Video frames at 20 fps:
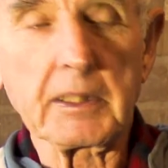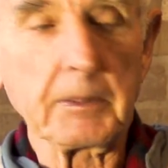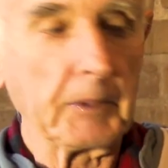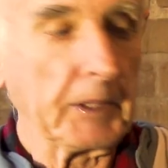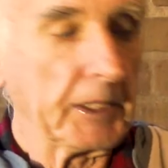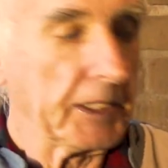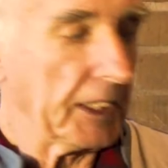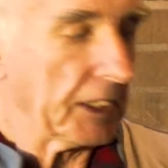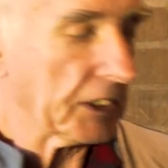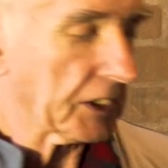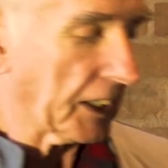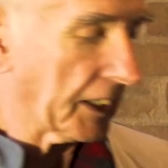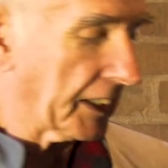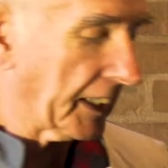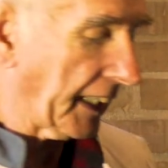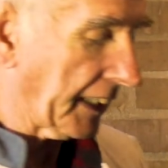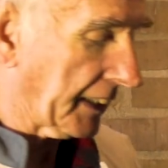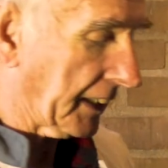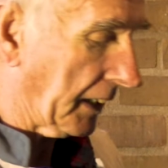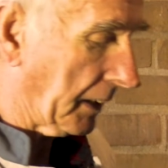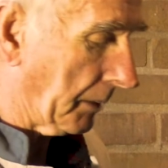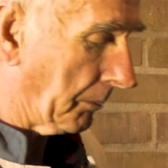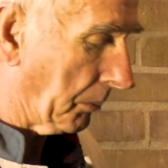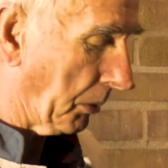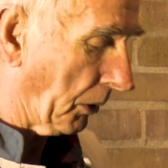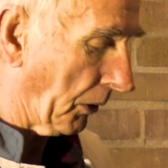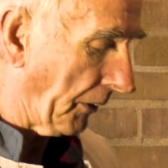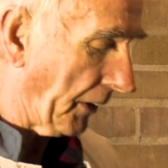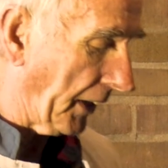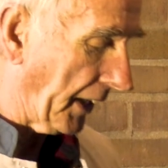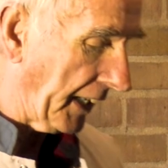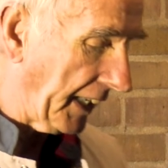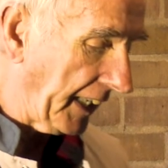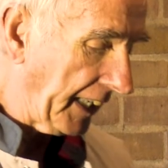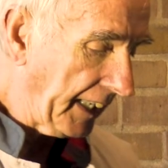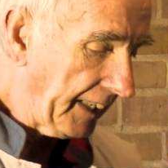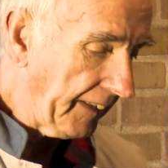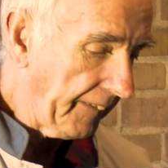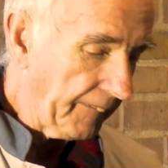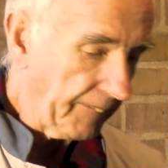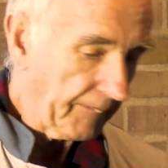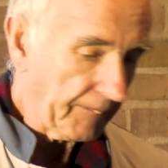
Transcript: to be disconnected and put there.